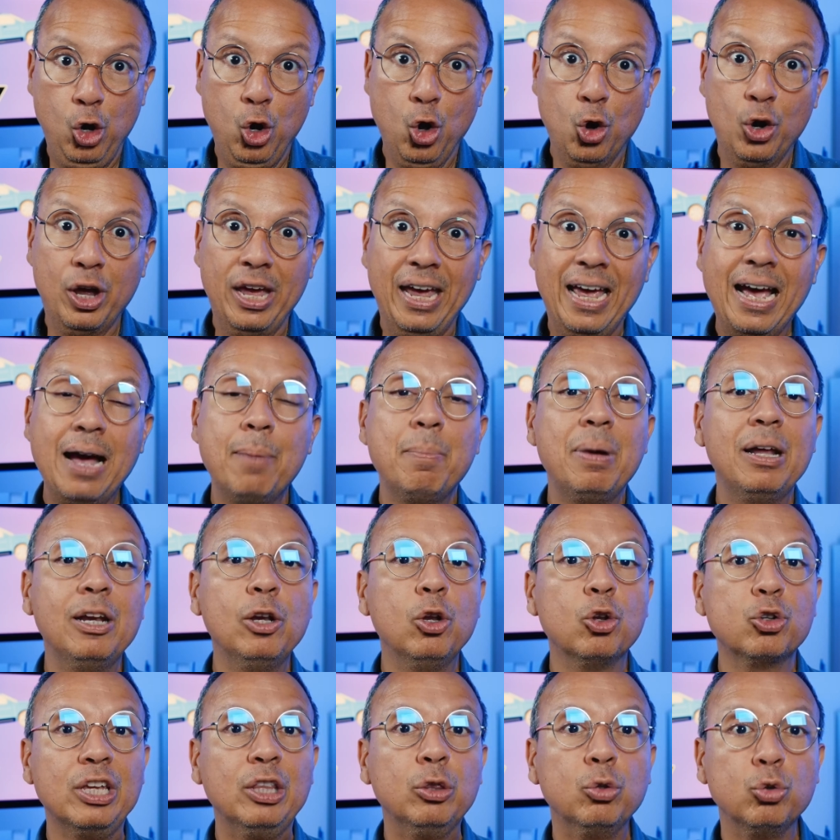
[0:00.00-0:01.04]
What
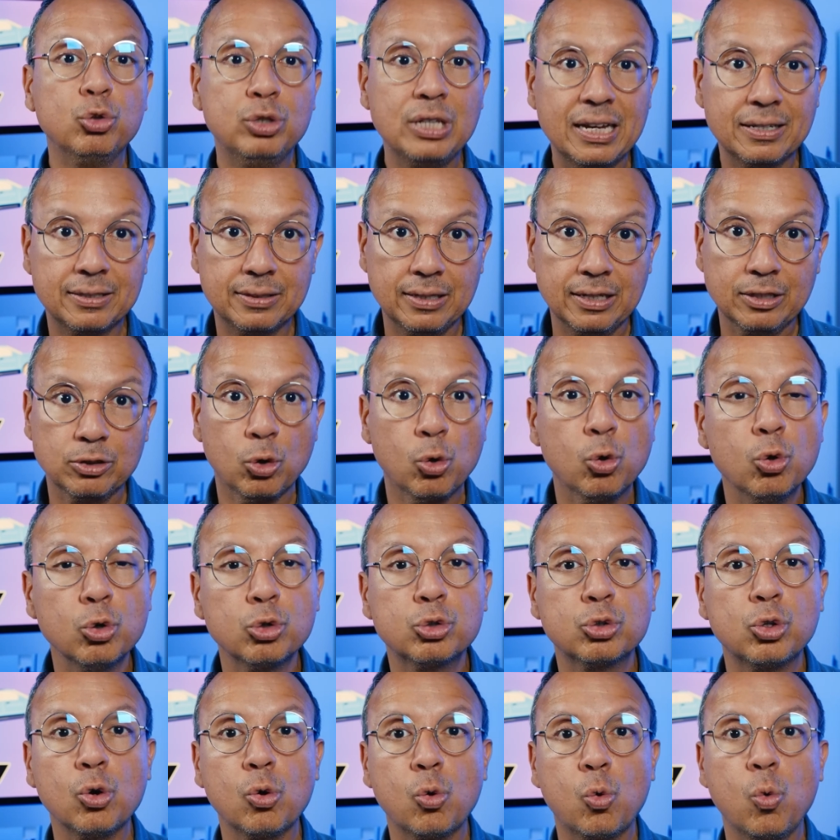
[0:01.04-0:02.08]
enthusiasts love just
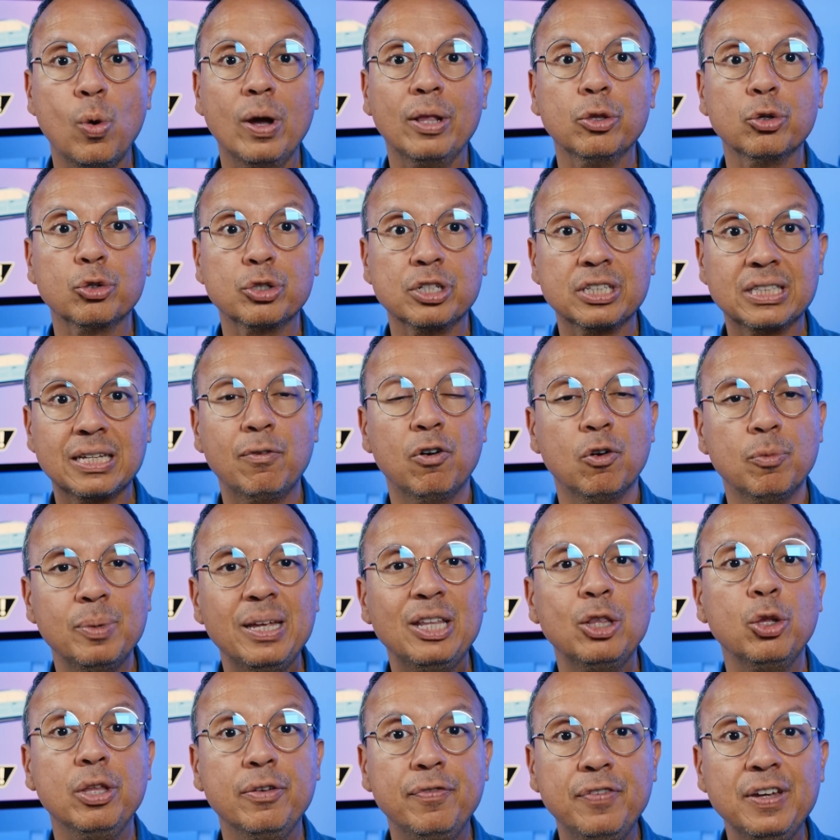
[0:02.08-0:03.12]
when it's becoming hard to
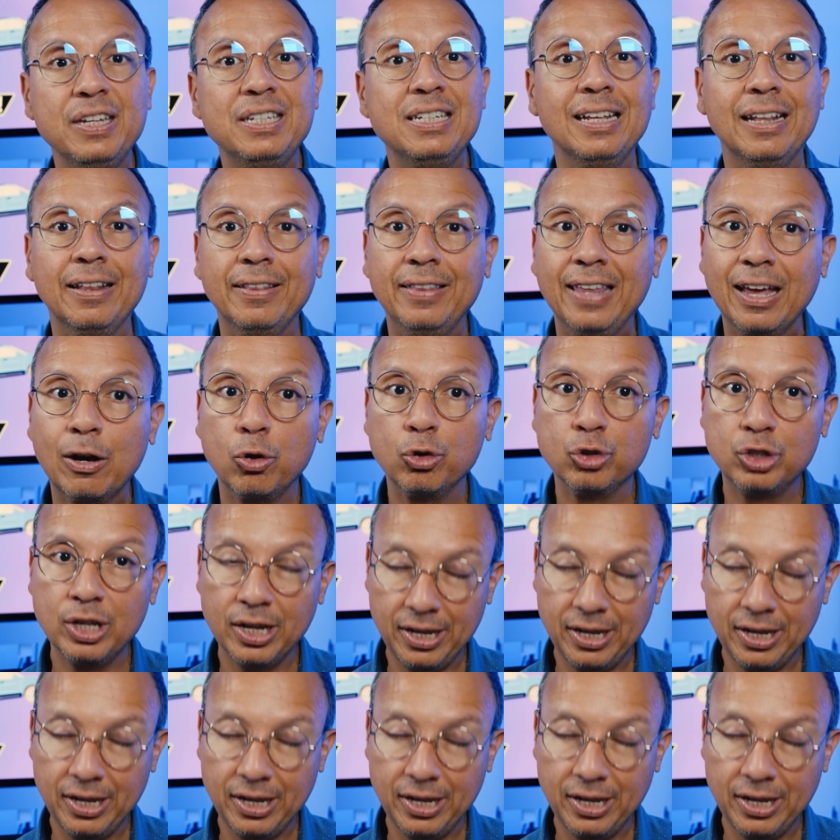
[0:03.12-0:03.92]
find. Now let's